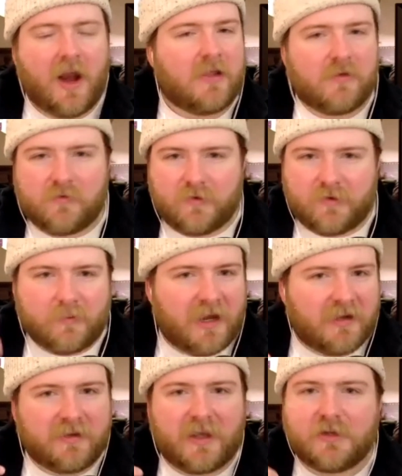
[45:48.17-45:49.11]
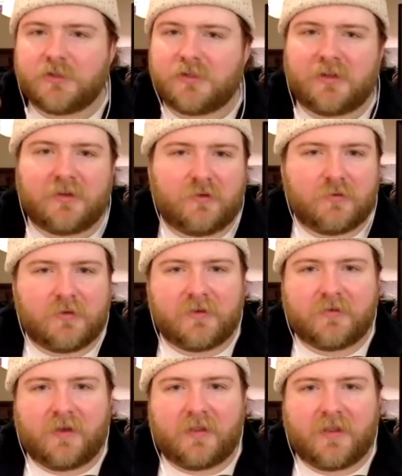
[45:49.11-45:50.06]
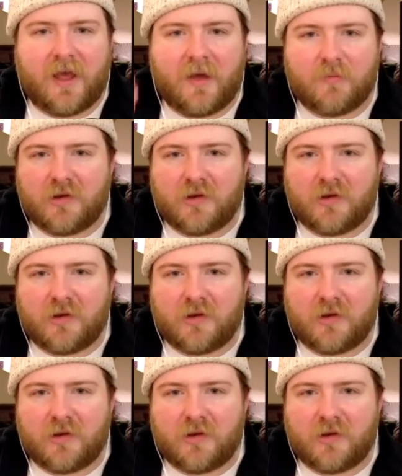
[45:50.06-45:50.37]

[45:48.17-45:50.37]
I do some meditation and I do things like that,